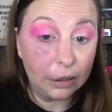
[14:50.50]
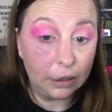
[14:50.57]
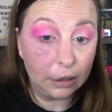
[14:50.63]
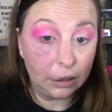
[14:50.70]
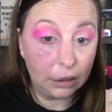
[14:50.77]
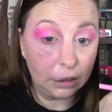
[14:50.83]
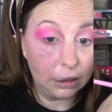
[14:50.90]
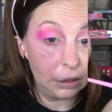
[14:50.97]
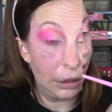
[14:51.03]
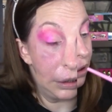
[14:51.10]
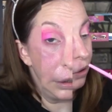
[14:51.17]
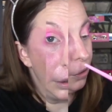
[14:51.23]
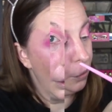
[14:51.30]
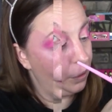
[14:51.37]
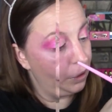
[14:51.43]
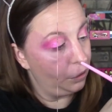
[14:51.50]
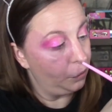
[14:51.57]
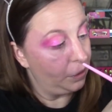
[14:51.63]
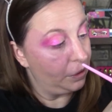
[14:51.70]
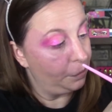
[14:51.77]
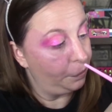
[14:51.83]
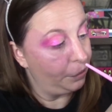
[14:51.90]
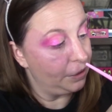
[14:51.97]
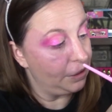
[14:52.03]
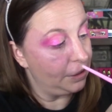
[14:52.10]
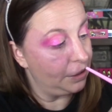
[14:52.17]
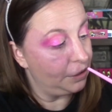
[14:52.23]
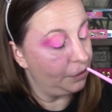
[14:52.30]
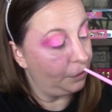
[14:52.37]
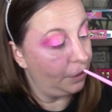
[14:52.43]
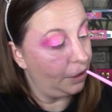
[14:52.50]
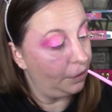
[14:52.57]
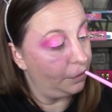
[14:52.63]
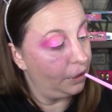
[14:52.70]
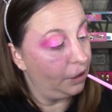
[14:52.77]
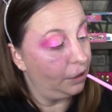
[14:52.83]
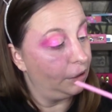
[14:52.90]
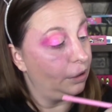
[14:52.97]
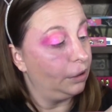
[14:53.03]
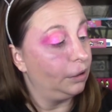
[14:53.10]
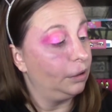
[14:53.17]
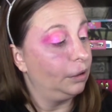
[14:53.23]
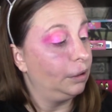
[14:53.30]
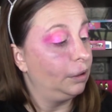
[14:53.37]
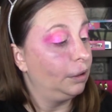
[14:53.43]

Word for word: Okay, I'm going to go in with Princess Crown here.